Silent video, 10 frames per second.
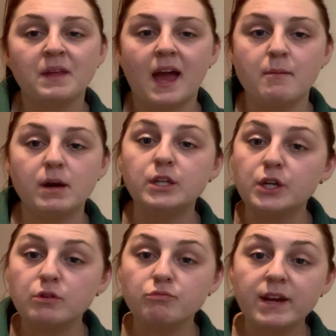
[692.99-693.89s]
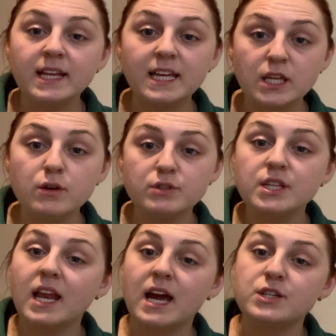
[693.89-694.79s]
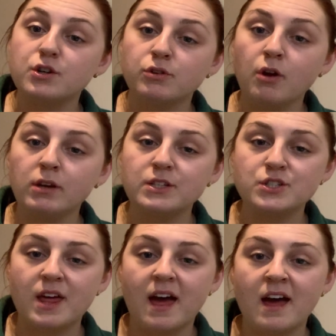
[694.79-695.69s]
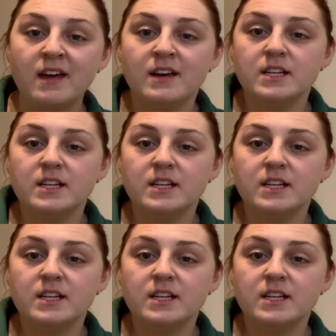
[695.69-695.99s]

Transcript: and you can really utilise your knowledge there